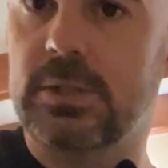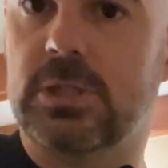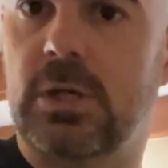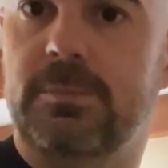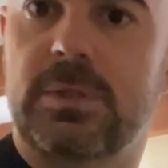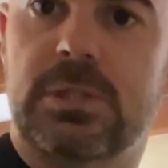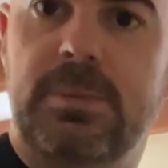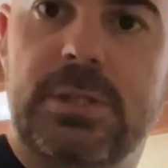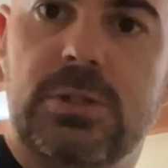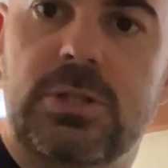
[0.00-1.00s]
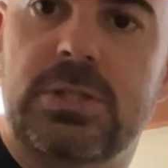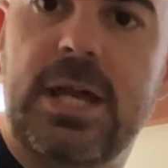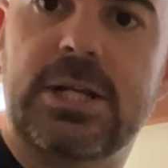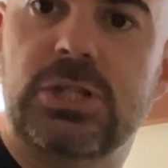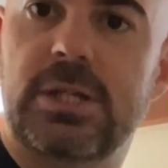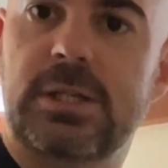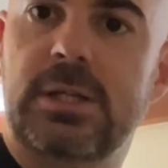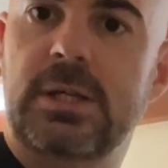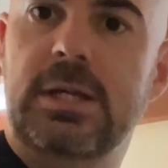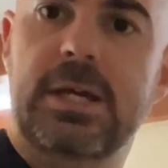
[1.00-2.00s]
soap dispenser section,
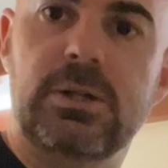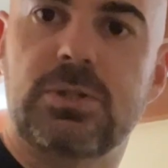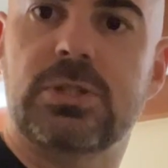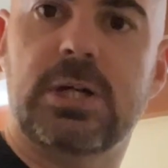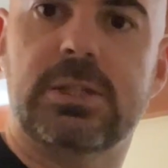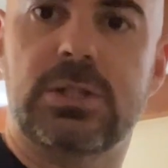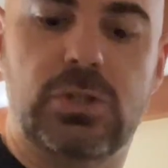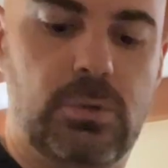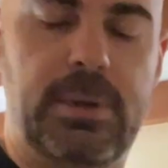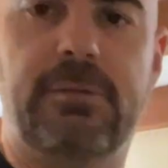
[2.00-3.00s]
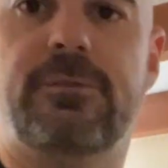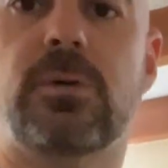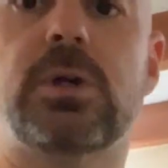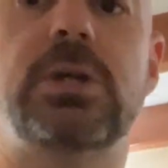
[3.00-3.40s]
it'll suck the soap out for